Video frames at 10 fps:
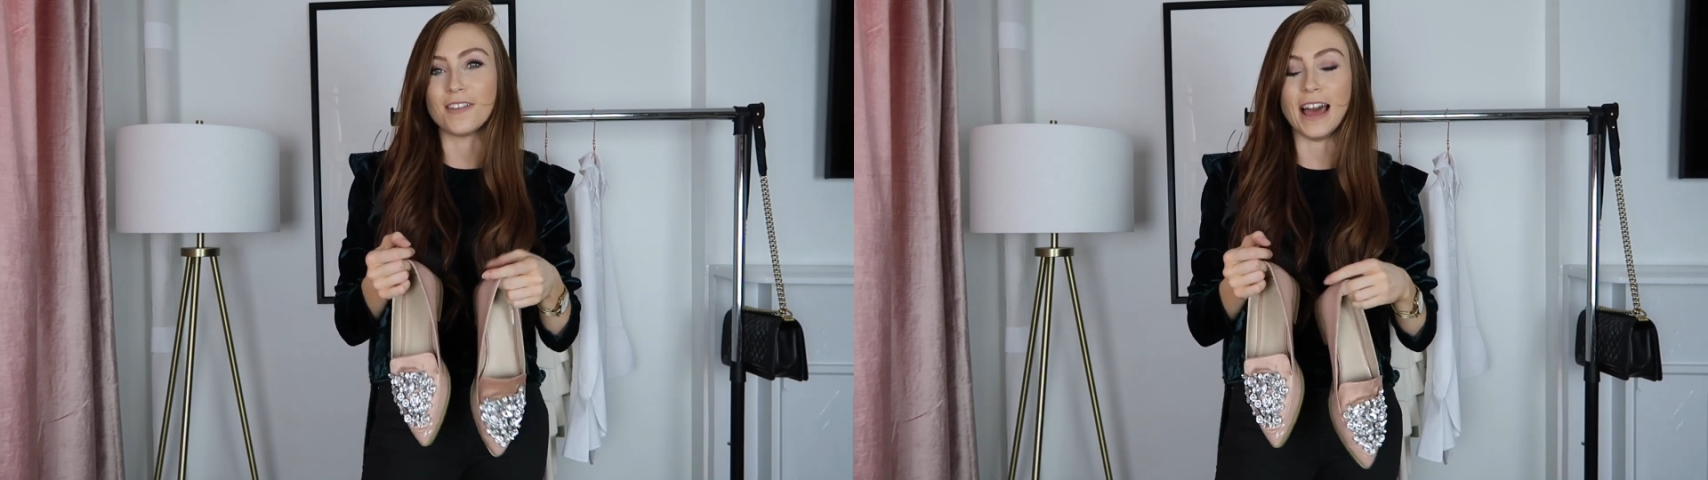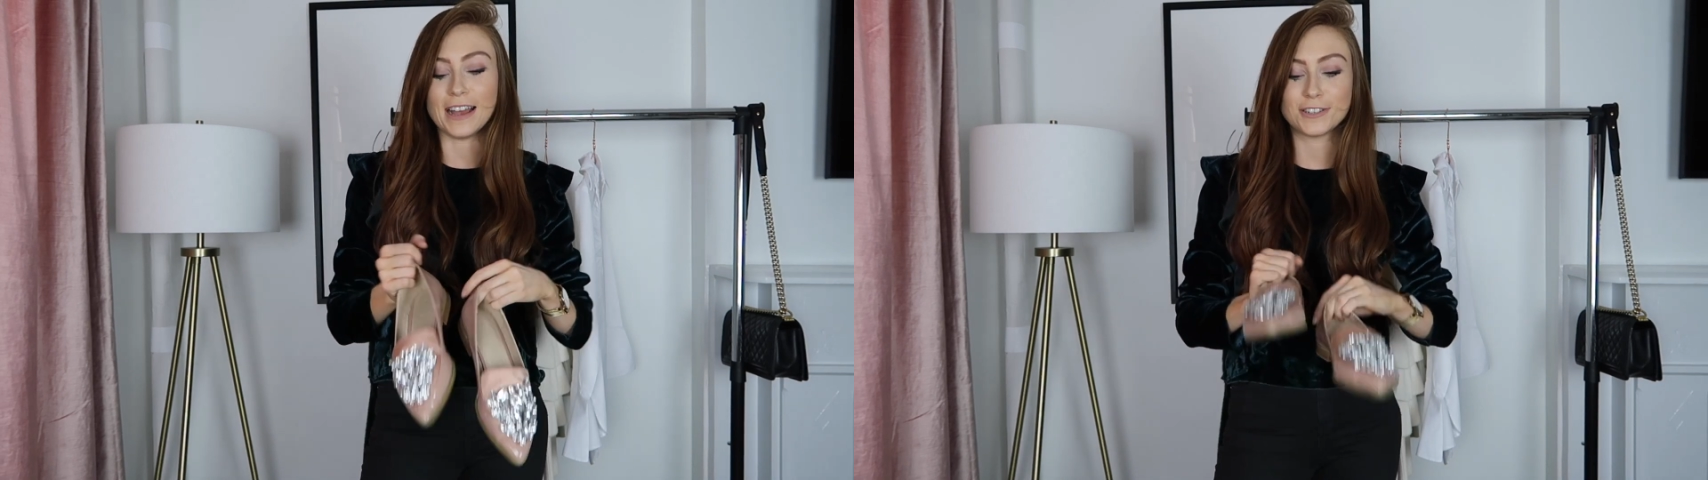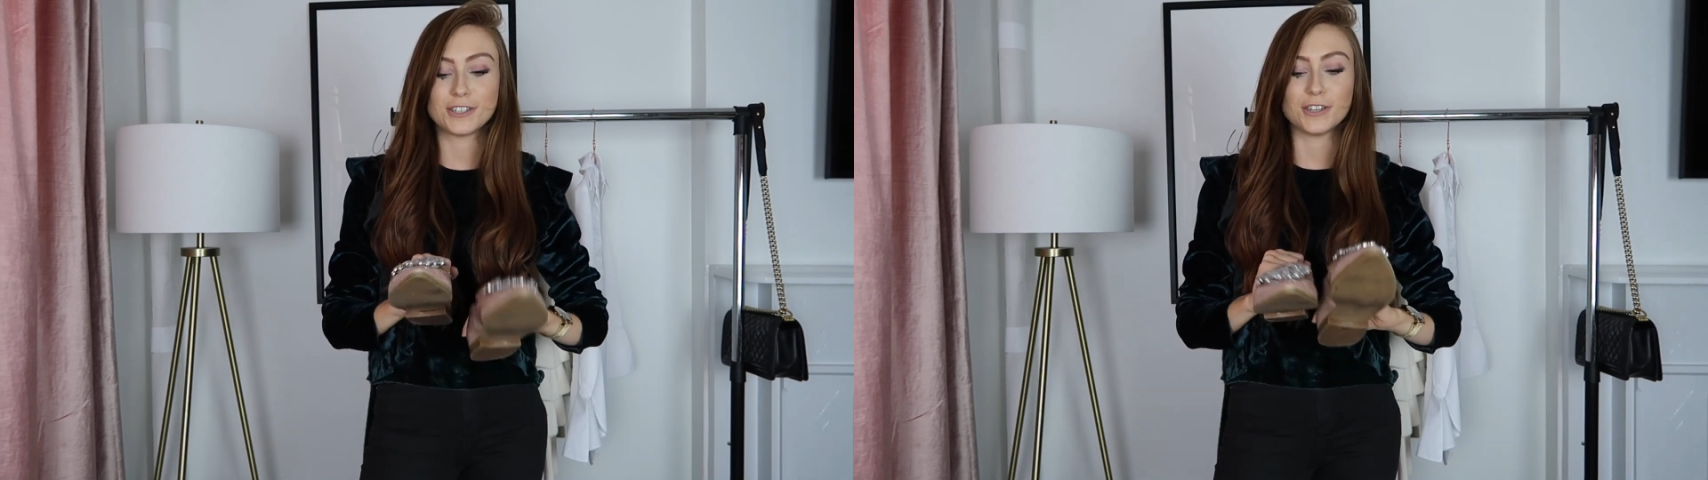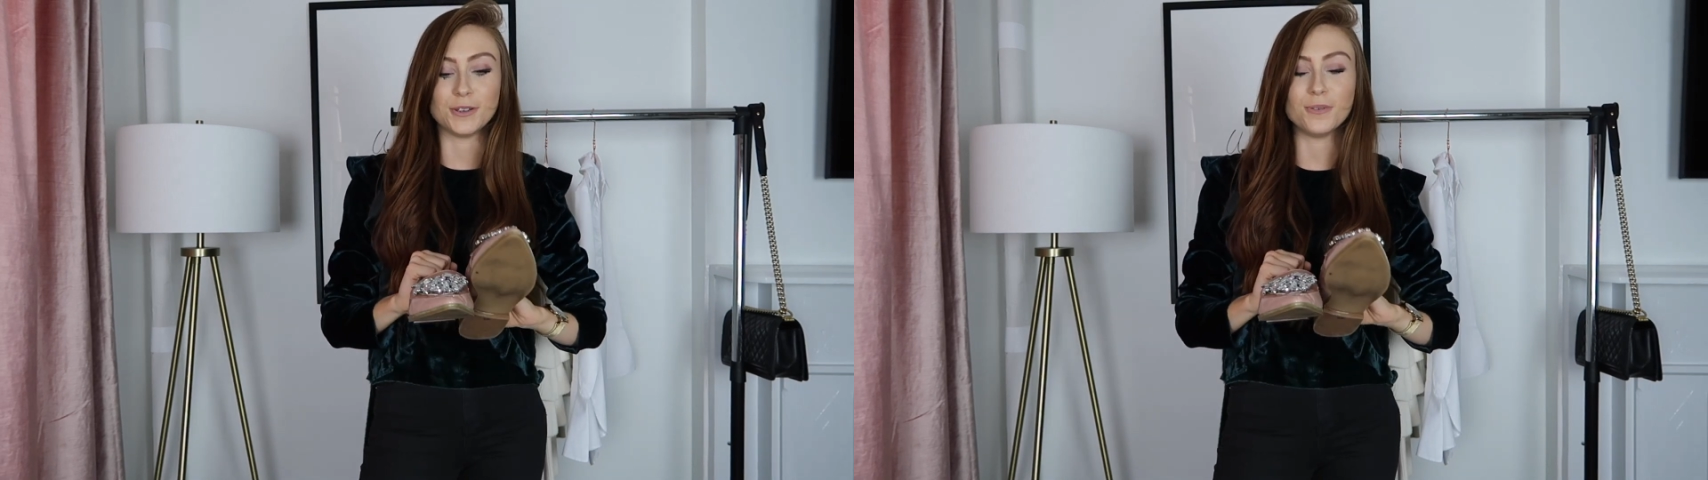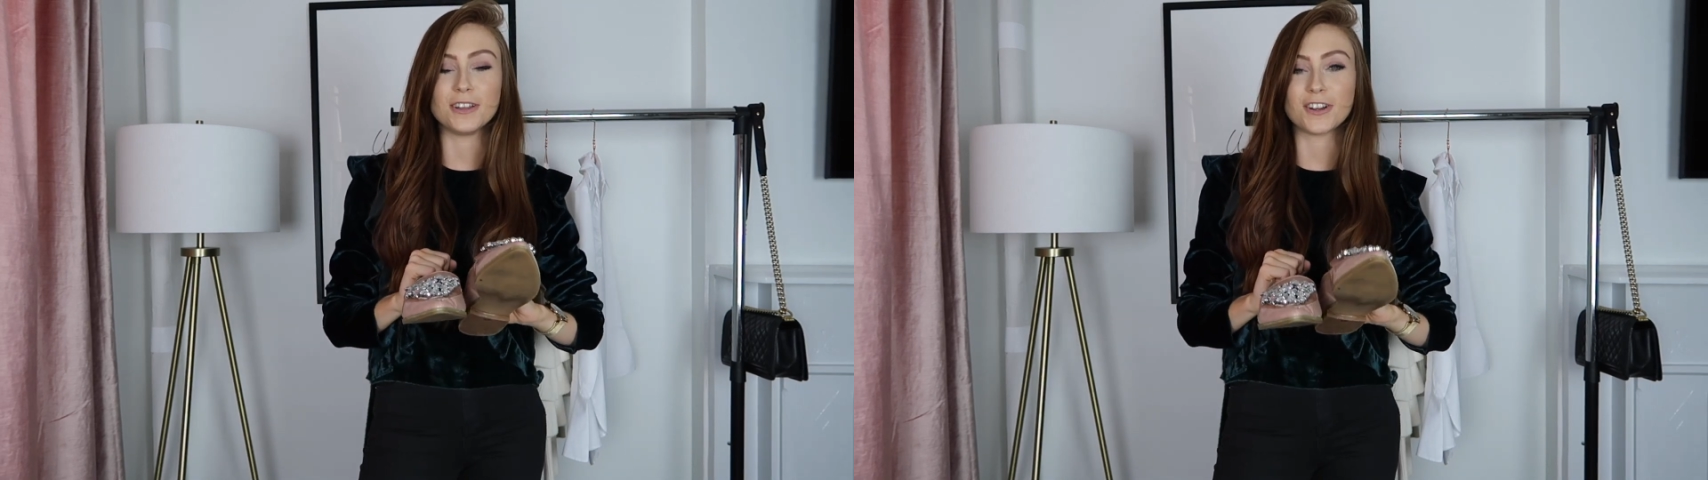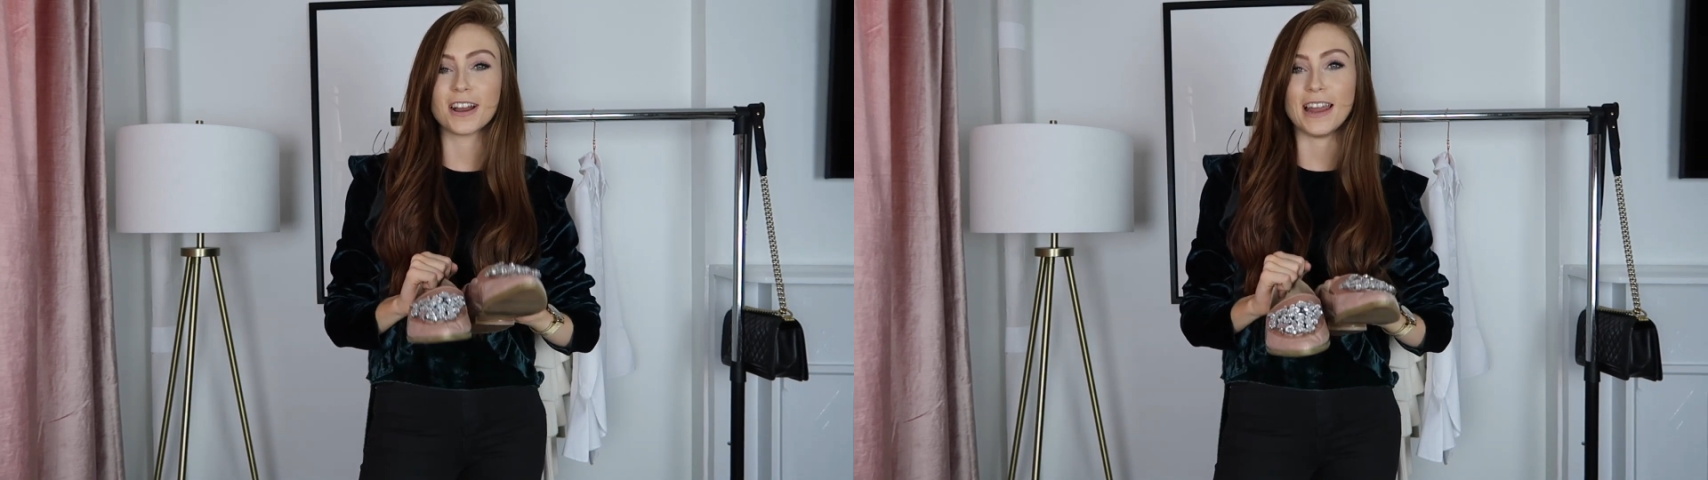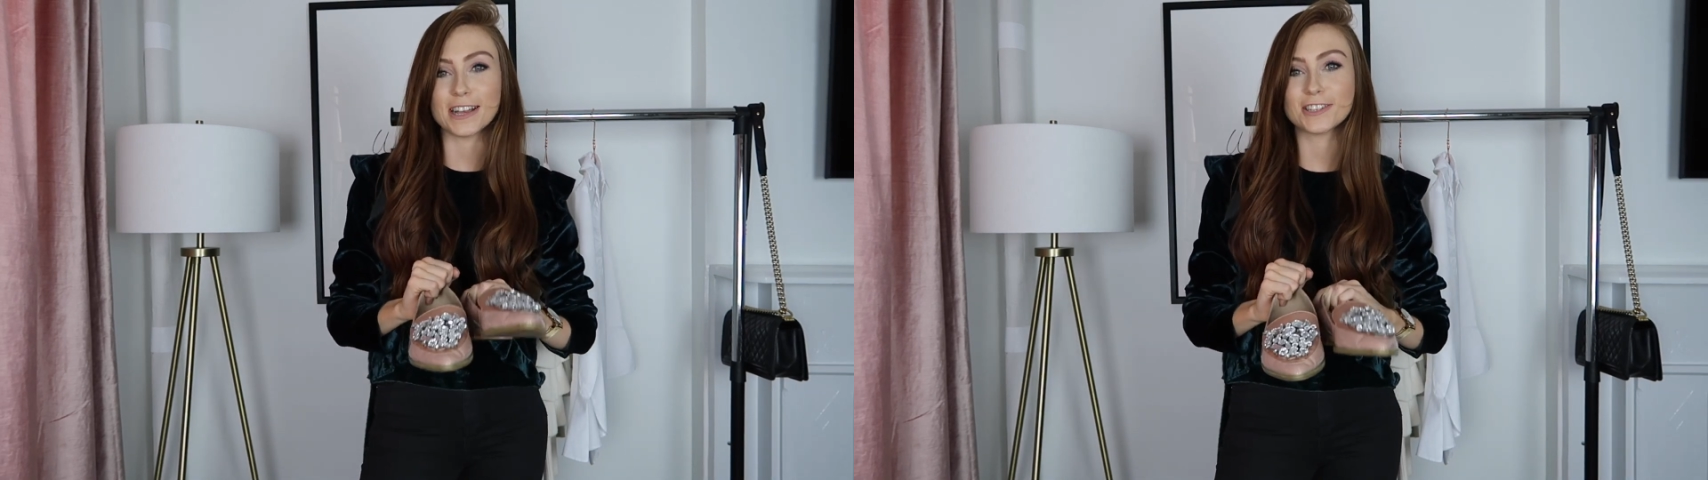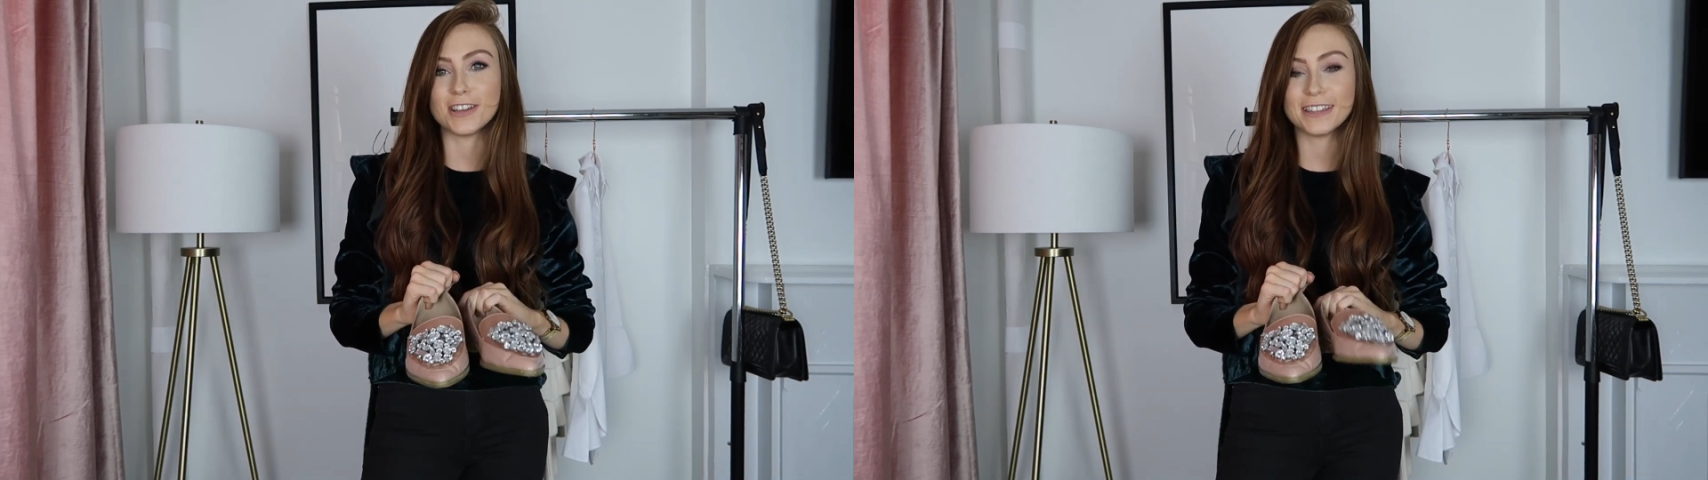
flat shoe in your collection.